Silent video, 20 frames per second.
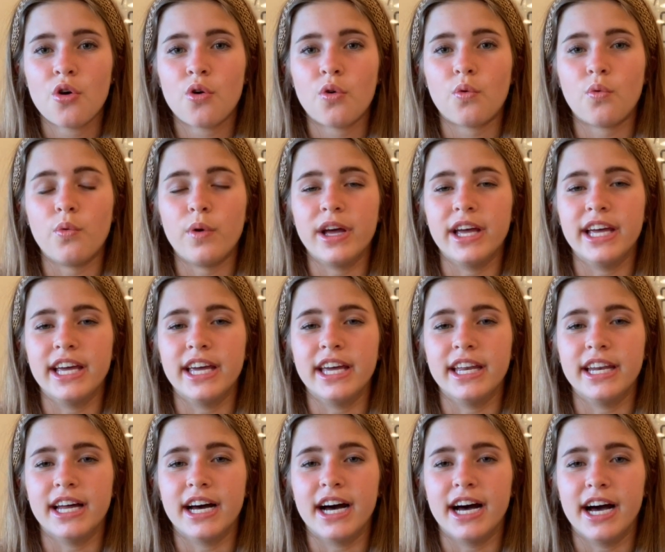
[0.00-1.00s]

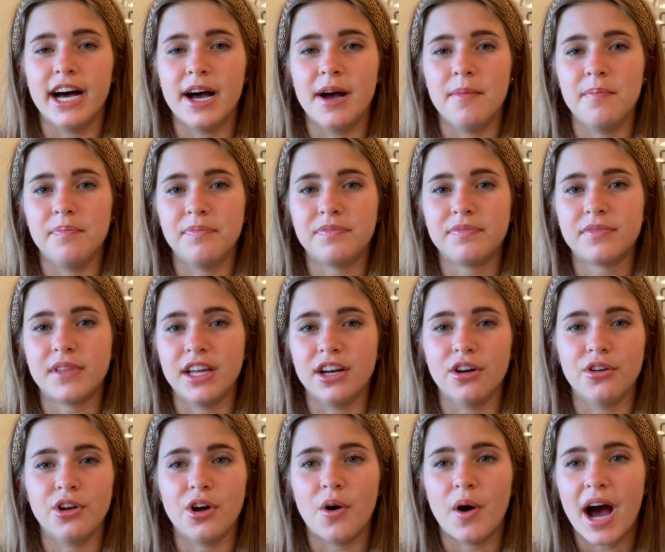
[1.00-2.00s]
when um, they
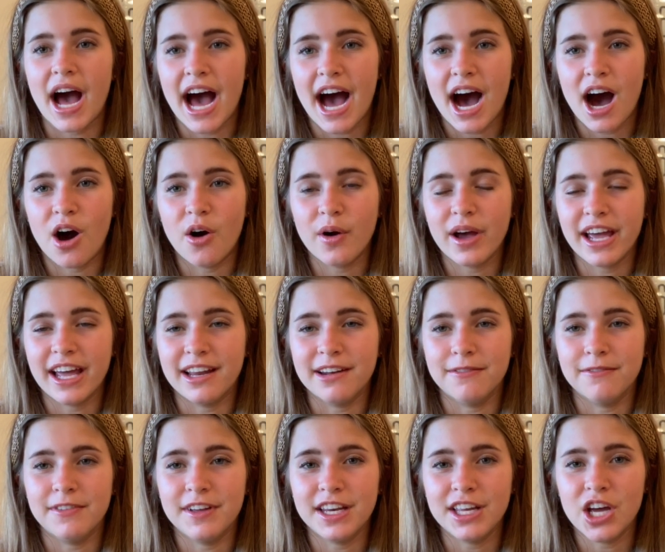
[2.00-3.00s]
don't know how
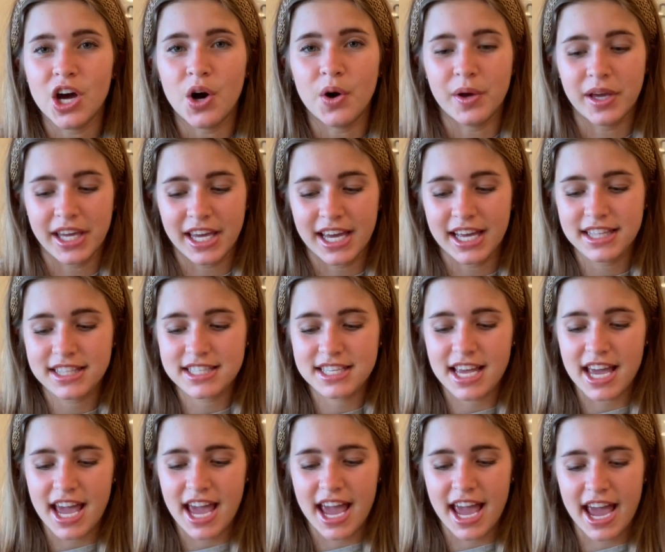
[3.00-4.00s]
and videoing it
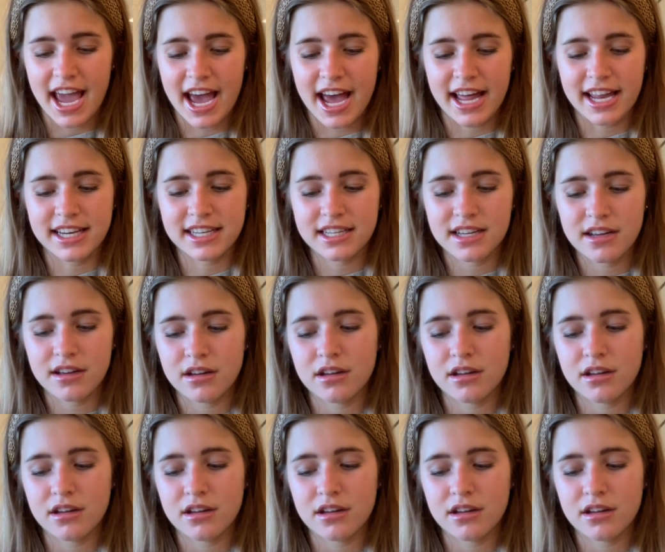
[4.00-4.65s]
and